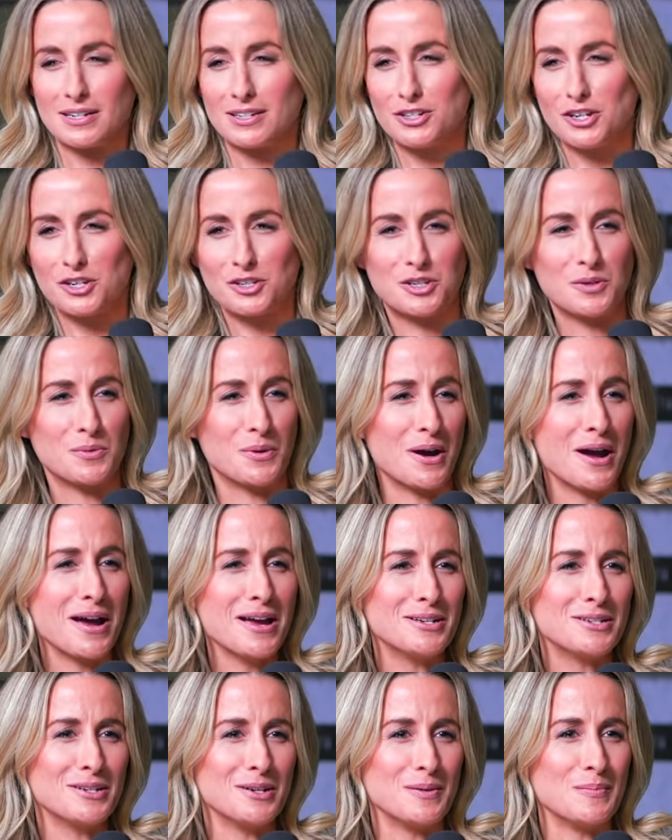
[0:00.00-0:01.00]
just do what
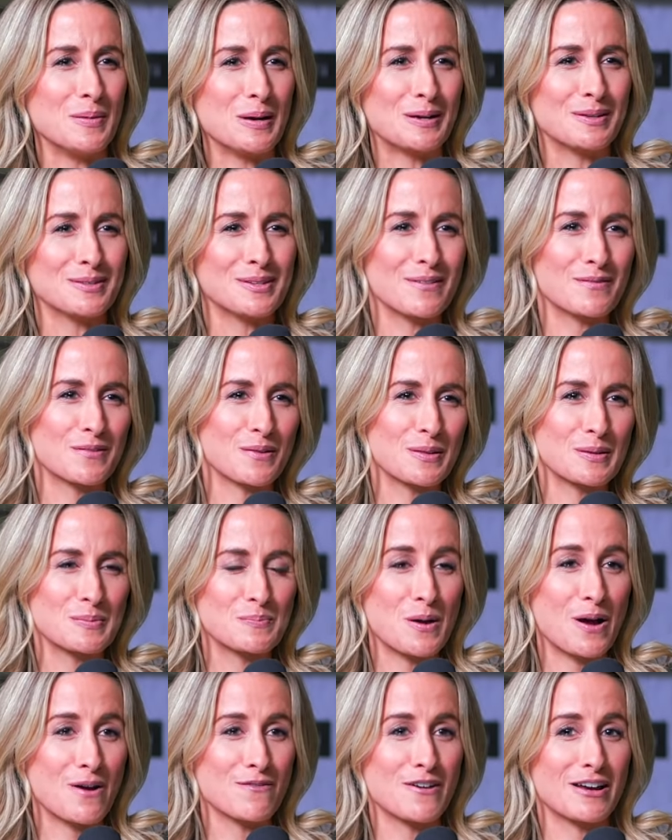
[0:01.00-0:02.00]
I do because I've got this
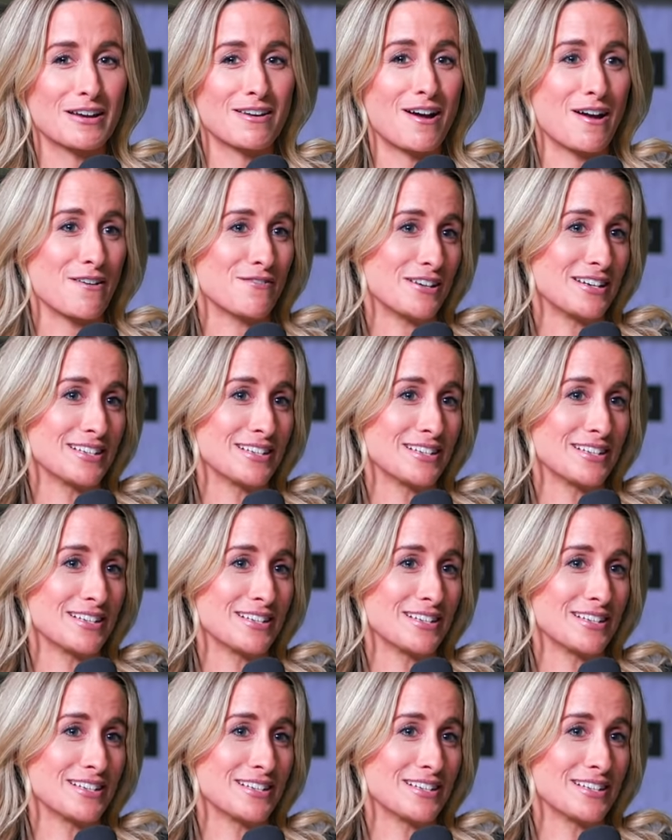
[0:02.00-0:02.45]
perfect life.